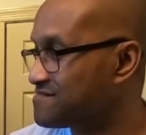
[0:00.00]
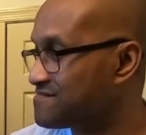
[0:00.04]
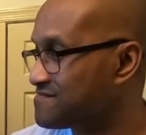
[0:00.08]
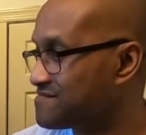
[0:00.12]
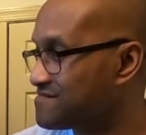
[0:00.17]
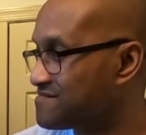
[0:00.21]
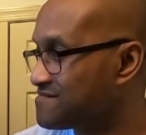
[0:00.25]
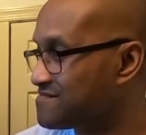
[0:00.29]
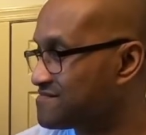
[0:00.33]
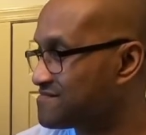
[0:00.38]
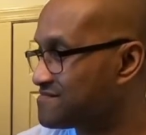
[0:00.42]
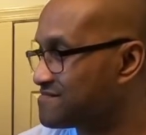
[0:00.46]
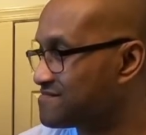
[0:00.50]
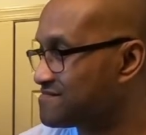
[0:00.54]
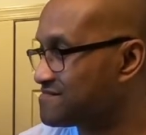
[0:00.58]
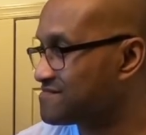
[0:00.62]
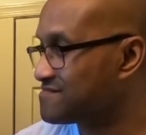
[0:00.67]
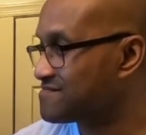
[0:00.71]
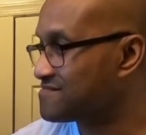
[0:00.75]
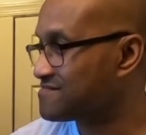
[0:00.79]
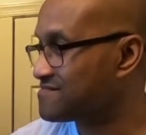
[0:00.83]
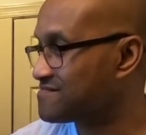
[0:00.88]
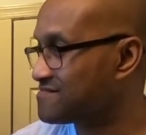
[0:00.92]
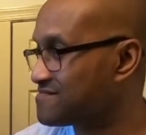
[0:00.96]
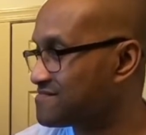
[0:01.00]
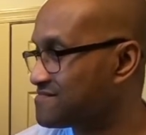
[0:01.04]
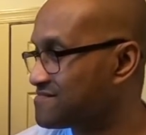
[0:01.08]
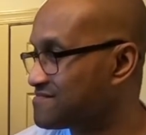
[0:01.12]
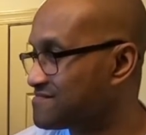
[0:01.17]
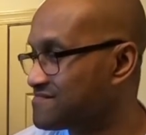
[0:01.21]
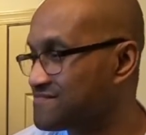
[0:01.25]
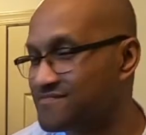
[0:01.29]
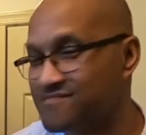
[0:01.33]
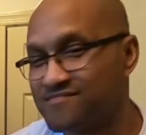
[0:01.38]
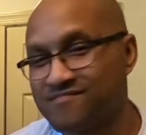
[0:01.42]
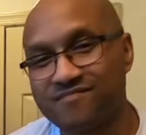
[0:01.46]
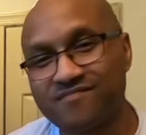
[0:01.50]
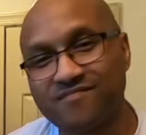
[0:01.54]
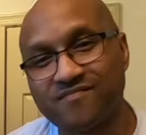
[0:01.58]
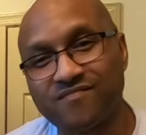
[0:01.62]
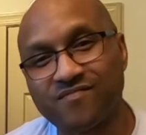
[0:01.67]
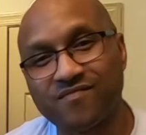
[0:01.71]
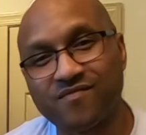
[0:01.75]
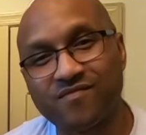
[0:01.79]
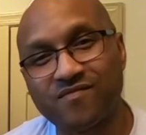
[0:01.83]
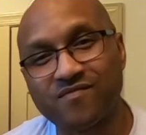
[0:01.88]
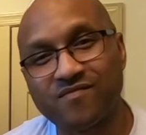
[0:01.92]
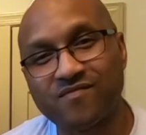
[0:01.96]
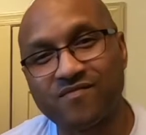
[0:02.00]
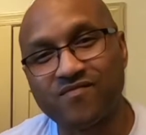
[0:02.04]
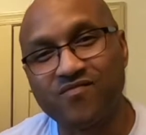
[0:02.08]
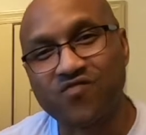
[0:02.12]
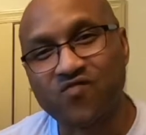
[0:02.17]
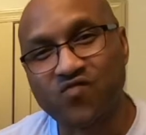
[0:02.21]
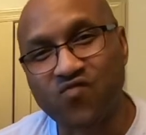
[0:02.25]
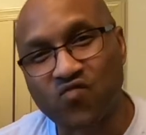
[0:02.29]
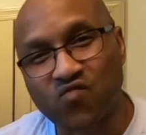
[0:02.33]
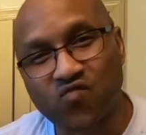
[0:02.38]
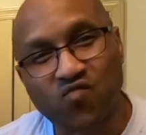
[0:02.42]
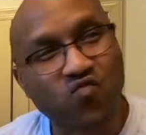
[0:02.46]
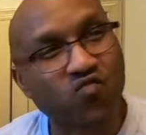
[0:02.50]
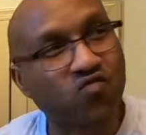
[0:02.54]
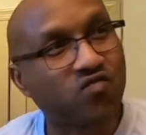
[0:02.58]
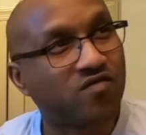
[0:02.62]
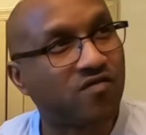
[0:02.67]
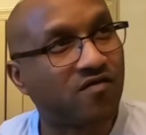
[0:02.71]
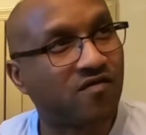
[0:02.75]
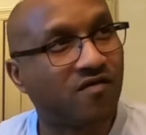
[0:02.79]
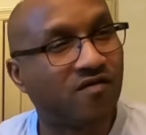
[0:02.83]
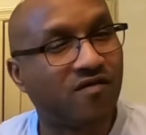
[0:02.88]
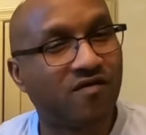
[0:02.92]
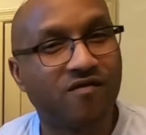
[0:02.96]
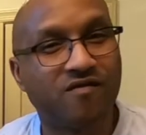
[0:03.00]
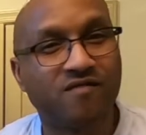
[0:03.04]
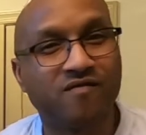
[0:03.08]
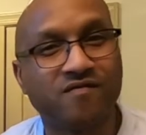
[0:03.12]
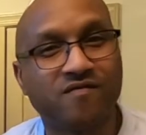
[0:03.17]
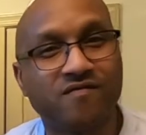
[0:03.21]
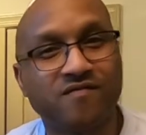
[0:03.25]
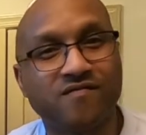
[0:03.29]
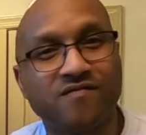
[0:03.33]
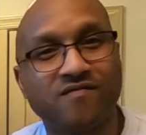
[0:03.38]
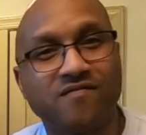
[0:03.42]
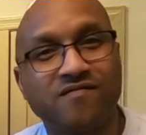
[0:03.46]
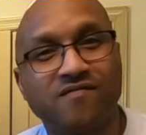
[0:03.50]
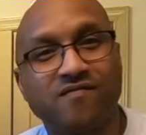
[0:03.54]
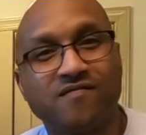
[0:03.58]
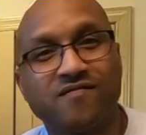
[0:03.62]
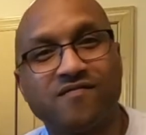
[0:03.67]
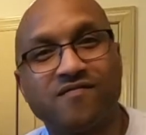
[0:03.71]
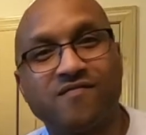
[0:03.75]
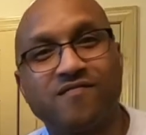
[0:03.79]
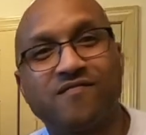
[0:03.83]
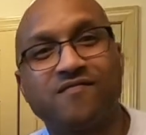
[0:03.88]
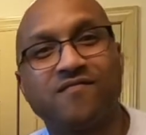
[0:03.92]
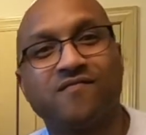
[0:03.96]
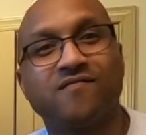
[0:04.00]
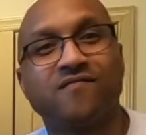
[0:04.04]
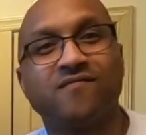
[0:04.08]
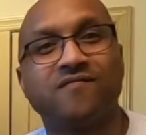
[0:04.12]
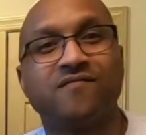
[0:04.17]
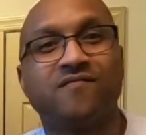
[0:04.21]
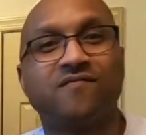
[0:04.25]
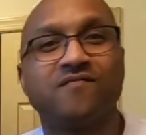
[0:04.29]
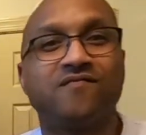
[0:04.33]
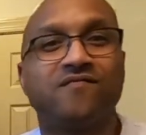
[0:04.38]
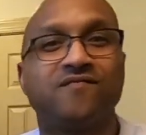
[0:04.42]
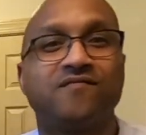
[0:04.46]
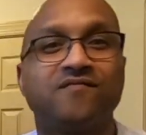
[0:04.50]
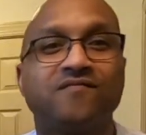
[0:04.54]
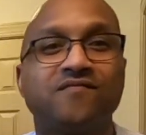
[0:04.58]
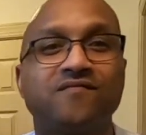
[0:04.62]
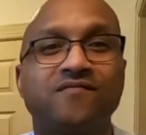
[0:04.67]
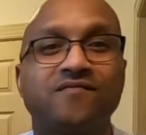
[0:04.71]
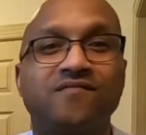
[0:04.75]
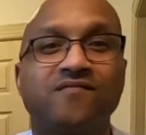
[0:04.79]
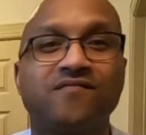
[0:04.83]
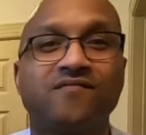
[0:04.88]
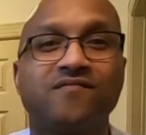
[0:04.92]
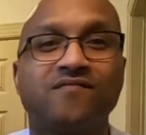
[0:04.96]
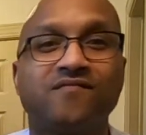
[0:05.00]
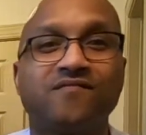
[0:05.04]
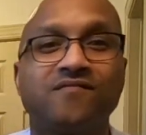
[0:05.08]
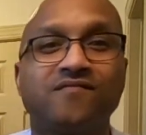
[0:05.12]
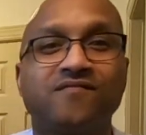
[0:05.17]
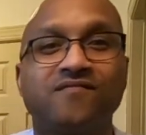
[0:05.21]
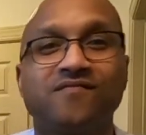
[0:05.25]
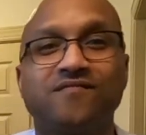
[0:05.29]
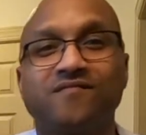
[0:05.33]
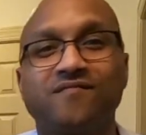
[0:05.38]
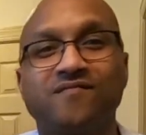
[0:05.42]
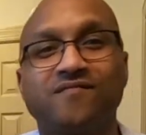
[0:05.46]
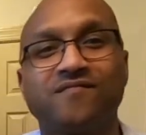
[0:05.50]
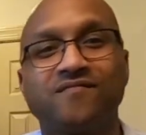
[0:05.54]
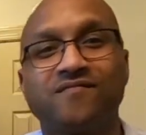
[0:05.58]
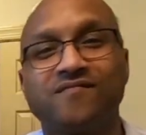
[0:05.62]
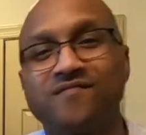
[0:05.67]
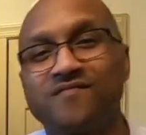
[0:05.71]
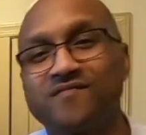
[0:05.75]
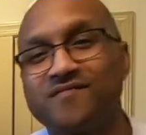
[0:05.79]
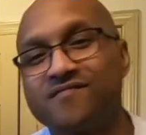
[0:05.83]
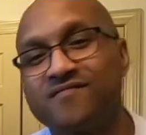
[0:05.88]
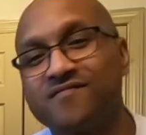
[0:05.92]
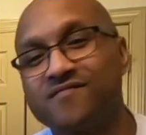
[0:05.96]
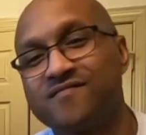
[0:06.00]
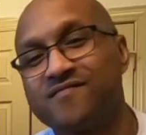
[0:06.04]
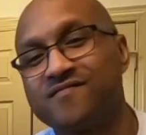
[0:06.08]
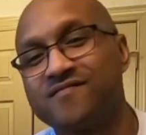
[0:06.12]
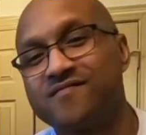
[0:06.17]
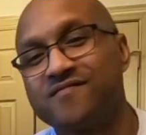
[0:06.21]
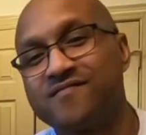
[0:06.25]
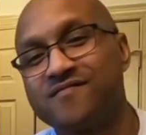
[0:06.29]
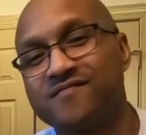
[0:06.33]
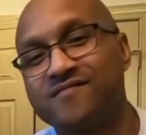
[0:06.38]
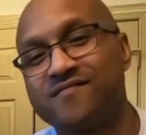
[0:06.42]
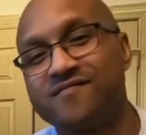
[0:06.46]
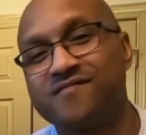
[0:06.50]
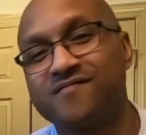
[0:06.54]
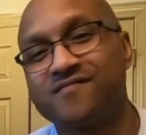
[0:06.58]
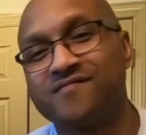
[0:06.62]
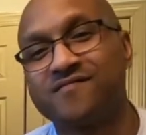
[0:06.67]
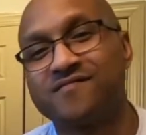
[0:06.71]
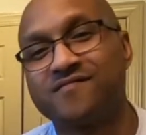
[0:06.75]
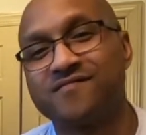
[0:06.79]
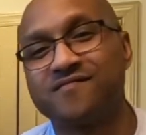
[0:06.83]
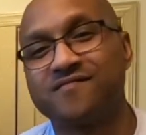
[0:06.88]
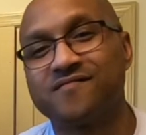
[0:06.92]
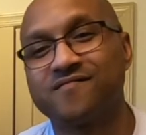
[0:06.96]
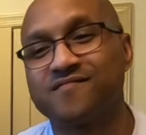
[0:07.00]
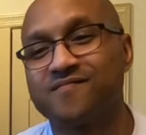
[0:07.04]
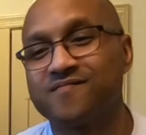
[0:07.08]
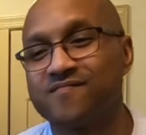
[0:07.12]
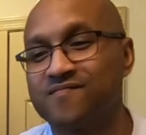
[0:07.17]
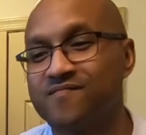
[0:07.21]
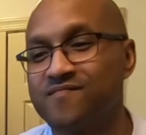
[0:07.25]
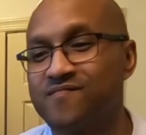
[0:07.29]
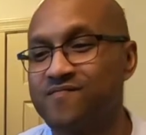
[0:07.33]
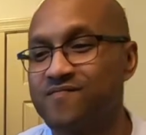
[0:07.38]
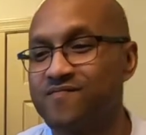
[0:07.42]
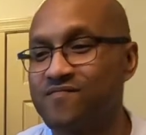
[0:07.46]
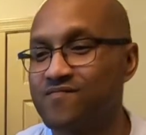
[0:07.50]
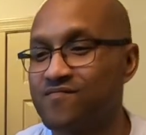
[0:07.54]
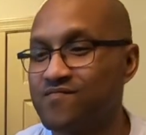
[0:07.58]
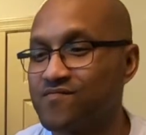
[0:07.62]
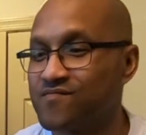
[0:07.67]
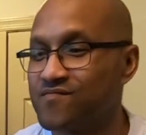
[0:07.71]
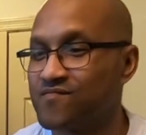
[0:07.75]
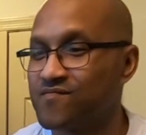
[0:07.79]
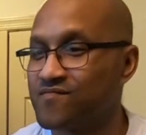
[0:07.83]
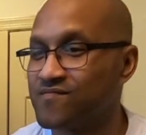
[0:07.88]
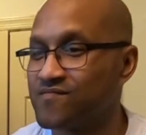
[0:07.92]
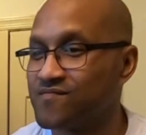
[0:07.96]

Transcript: (silent)